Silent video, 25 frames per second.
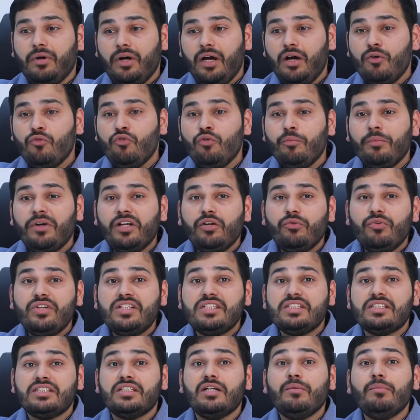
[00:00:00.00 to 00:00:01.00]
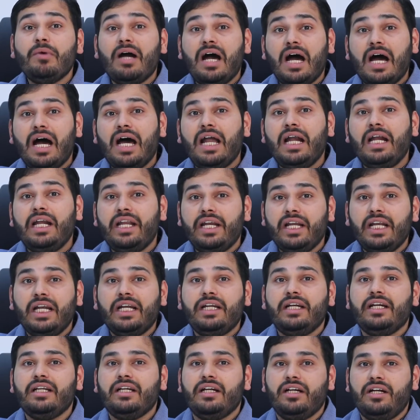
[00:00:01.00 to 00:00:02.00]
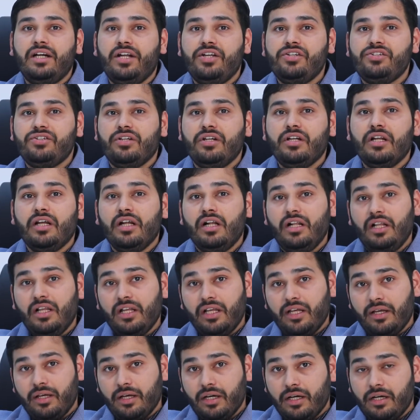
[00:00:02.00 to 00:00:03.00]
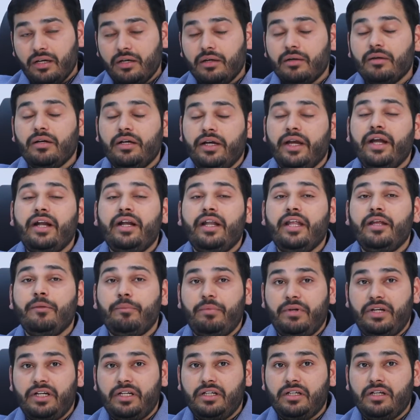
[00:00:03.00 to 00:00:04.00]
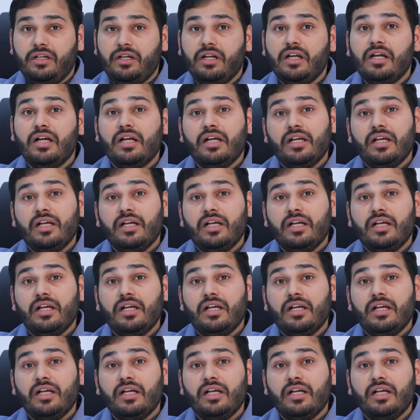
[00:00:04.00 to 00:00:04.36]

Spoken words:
a woman with some heart related condition getting pregnant,